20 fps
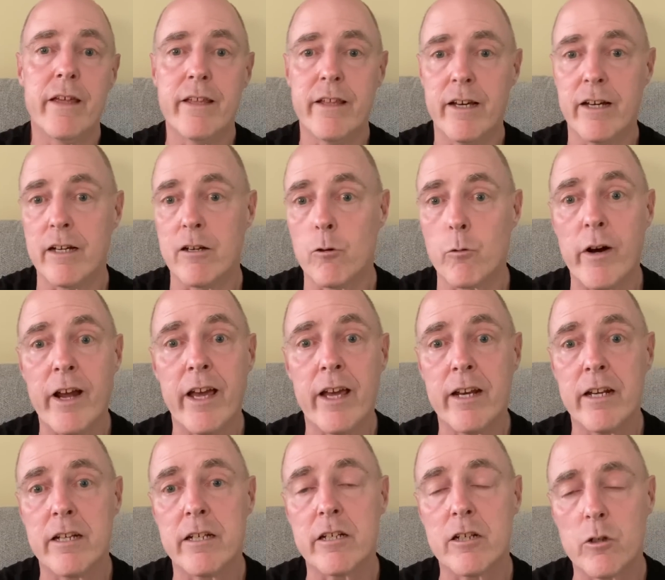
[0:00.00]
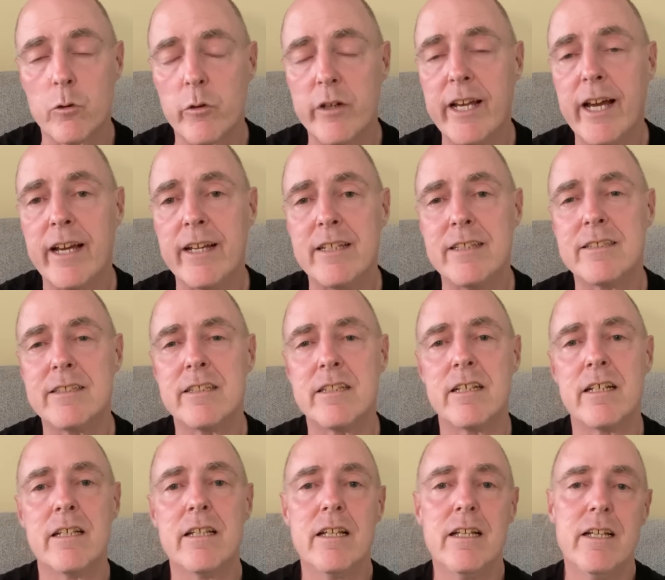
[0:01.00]
a grand
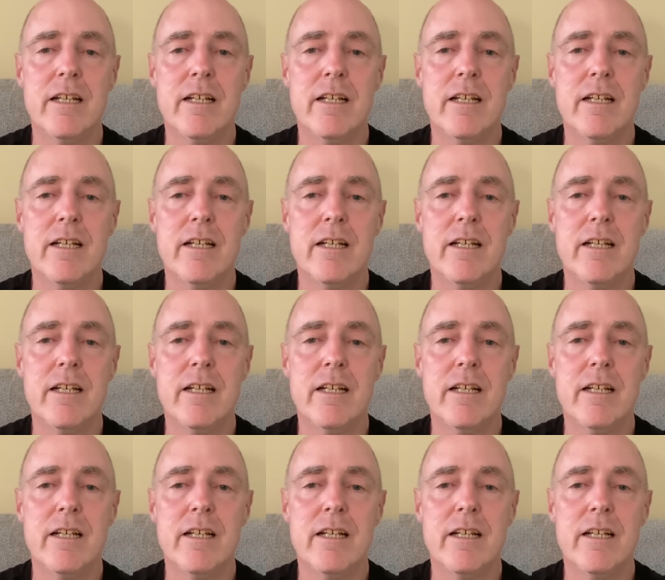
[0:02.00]
creator,